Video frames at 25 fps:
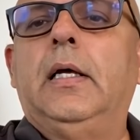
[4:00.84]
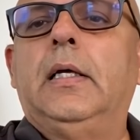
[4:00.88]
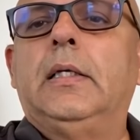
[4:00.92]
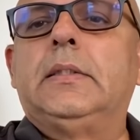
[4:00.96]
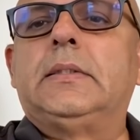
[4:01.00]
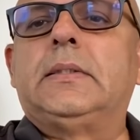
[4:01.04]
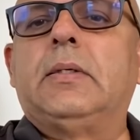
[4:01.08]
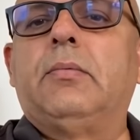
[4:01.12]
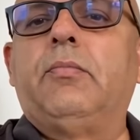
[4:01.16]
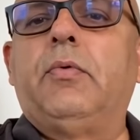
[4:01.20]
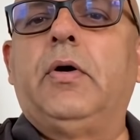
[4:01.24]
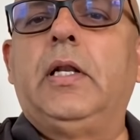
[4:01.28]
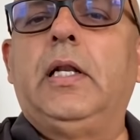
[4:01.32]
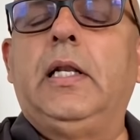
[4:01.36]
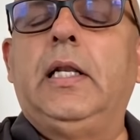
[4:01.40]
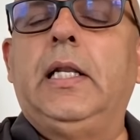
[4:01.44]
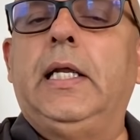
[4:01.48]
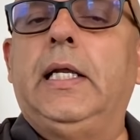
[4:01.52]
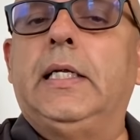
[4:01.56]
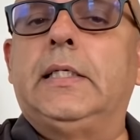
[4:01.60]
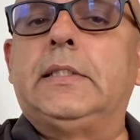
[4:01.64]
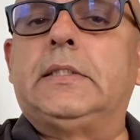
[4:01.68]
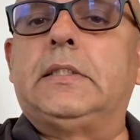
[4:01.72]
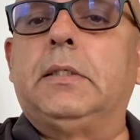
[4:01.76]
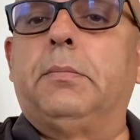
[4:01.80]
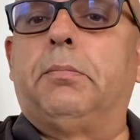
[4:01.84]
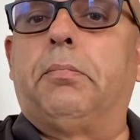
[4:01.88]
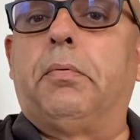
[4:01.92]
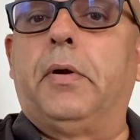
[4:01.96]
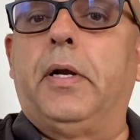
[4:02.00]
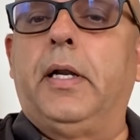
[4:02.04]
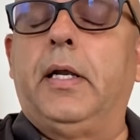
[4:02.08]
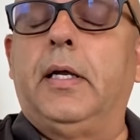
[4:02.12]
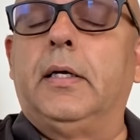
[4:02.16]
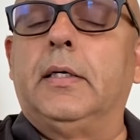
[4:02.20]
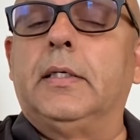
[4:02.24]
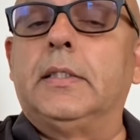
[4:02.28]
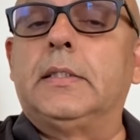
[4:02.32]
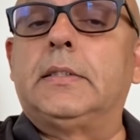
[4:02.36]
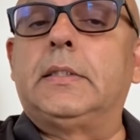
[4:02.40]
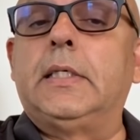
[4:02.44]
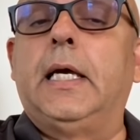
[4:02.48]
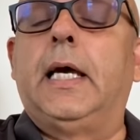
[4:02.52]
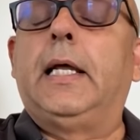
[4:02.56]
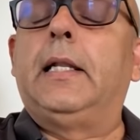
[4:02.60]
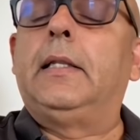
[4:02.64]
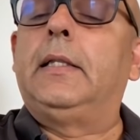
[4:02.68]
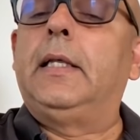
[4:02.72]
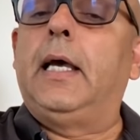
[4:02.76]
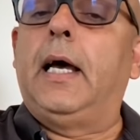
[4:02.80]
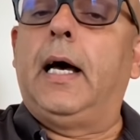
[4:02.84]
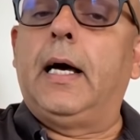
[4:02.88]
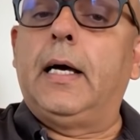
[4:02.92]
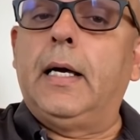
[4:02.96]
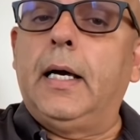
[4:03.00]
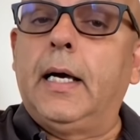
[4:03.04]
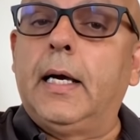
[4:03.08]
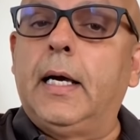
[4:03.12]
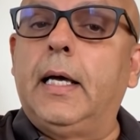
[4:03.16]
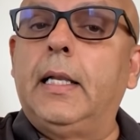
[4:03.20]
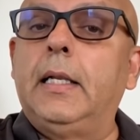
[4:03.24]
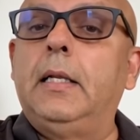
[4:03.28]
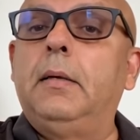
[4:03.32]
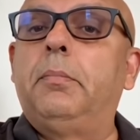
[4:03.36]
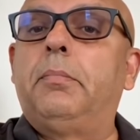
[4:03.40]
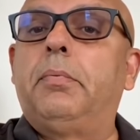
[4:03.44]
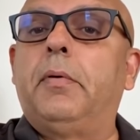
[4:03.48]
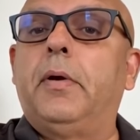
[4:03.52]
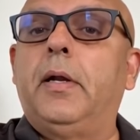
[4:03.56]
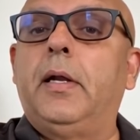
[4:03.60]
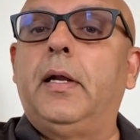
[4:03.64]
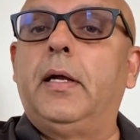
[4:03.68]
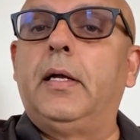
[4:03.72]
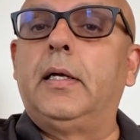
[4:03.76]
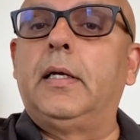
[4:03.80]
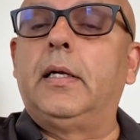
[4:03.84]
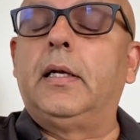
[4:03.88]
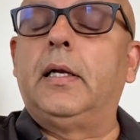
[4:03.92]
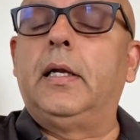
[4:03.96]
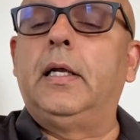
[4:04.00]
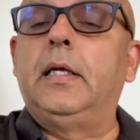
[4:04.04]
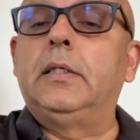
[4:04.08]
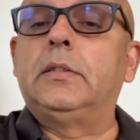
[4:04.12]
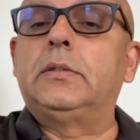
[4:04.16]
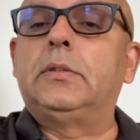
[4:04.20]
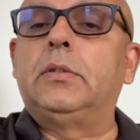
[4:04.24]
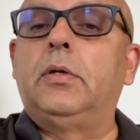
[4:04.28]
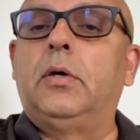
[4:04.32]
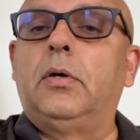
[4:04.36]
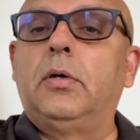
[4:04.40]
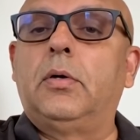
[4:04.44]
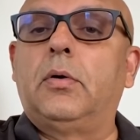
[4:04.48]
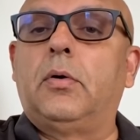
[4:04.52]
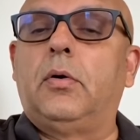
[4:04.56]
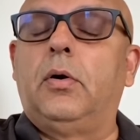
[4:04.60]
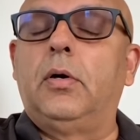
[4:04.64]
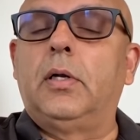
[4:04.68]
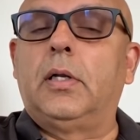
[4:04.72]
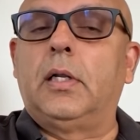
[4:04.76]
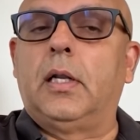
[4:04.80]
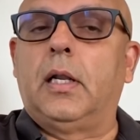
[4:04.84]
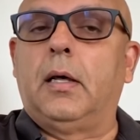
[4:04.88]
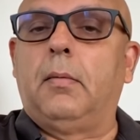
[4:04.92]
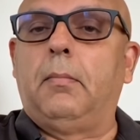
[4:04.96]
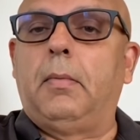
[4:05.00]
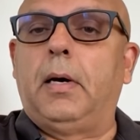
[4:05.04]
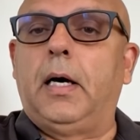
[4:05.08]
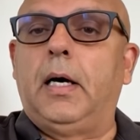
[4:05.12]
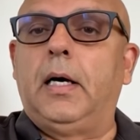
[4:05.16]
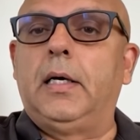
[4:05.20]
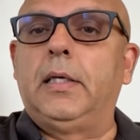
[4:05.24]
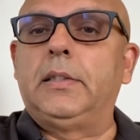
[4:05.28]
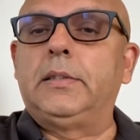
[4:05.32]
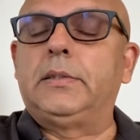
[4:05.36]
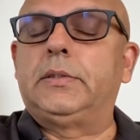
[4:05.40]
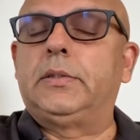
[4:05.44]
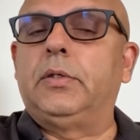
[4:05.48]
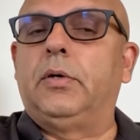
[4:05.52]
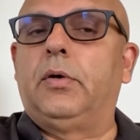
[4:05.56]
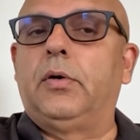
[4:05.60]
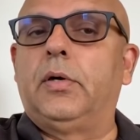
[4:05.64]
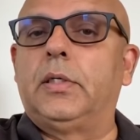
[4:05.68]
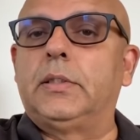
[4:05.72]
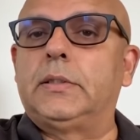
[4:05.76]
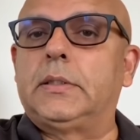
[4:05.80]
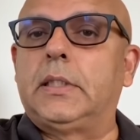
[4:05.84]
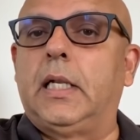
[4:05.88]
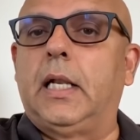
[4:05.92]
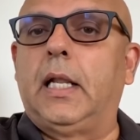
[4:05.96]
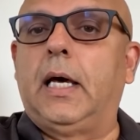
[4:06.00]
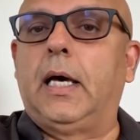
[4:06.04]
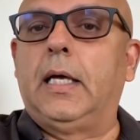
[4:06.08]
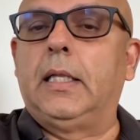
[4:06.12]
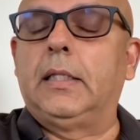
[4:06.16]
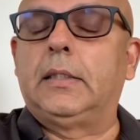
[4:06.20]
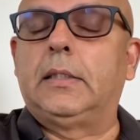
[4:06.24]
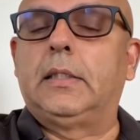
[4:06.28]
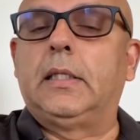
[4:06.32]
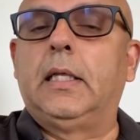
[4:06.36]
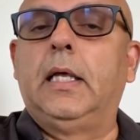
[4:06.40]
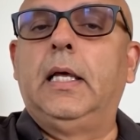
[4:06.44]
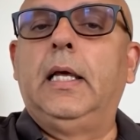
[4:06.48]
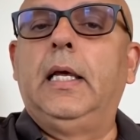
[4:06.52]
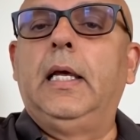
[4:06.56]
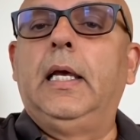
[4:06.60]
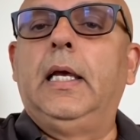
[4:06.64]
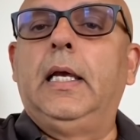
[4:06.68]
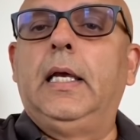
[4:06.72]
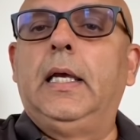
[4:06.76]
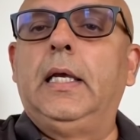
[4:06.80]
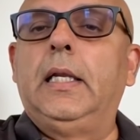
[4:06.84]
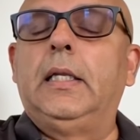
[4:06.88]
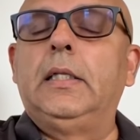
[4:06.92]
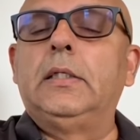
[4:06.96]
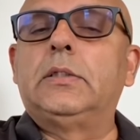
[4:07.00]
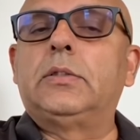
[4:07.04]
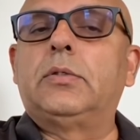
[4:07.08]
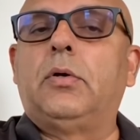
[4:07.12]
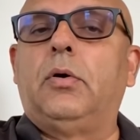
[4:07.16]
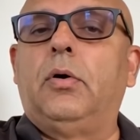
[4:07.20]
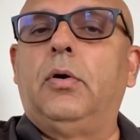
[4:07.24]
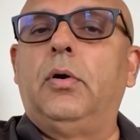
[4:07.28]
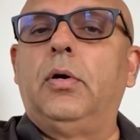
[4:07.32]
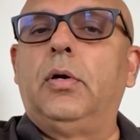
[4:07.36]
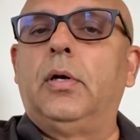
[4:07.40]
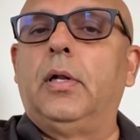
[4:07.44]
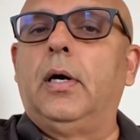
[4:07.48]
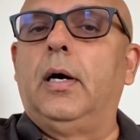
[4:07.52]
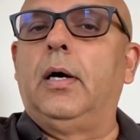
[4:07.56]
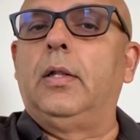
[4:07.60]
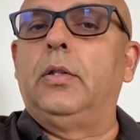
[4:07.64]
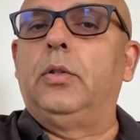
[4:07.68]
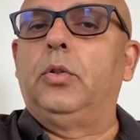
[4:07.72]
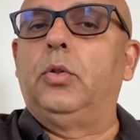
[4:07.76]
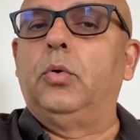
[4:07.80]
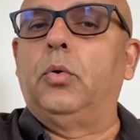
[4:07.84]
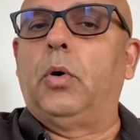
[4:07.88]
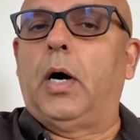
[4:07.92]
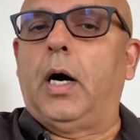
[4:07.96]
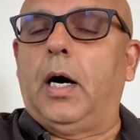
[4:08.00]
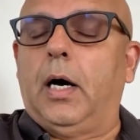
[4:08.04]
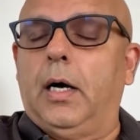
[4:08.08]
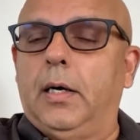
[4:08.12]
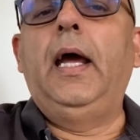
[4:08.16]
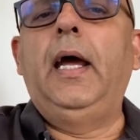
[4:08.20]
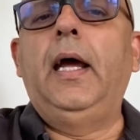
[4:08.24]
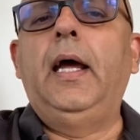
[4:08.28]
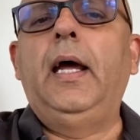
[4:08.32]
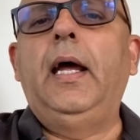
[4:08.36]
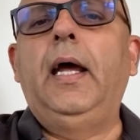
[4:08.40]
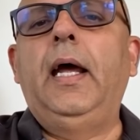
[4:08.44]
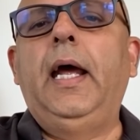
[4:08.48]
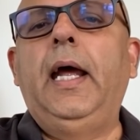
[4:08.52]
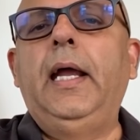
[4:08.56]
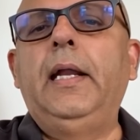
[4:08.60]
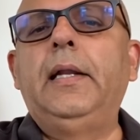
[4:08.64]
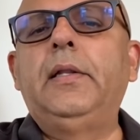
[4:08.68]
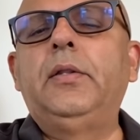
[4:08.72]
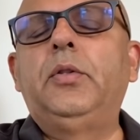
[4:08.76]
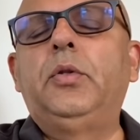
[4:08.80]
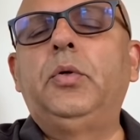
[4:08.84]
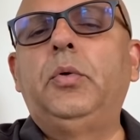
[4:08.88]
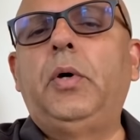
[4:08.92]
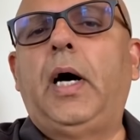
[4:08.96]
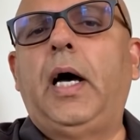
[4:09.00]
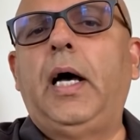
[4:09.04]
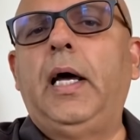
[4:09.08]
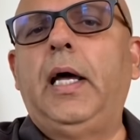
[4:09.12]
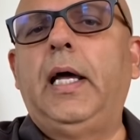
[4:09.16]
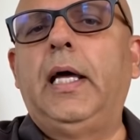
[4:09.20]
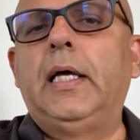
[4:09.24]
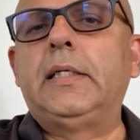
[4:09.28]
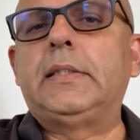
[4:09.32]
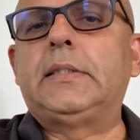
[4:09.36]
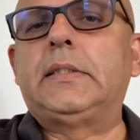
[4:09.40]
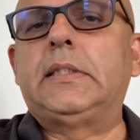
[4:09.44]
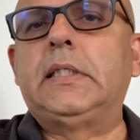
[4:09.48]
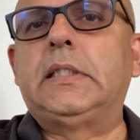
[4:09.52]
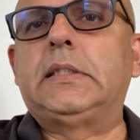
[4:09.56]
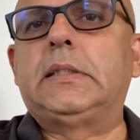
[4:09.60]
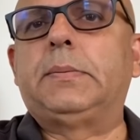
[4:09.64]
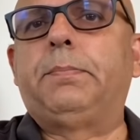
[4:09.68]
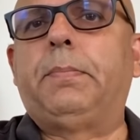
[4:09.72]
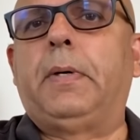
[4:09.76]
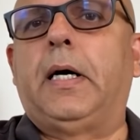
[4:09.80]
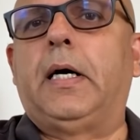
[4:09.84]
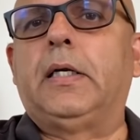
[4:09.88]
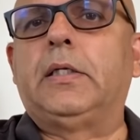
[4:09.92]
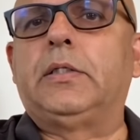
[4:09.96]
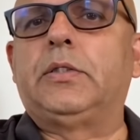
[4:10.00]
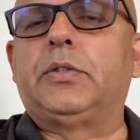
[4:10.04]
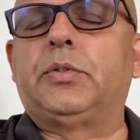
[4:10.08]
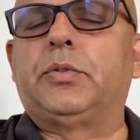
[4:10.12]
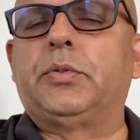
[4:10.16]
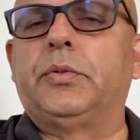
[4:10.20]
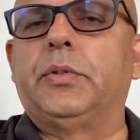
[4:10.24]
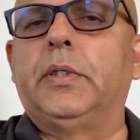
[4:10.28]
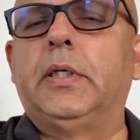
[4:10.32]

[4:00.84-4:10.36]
someone leads the prayers, and the Aga Khani prayer is not called a namaz or a salat, it is called a dua. And dua has 6 parts to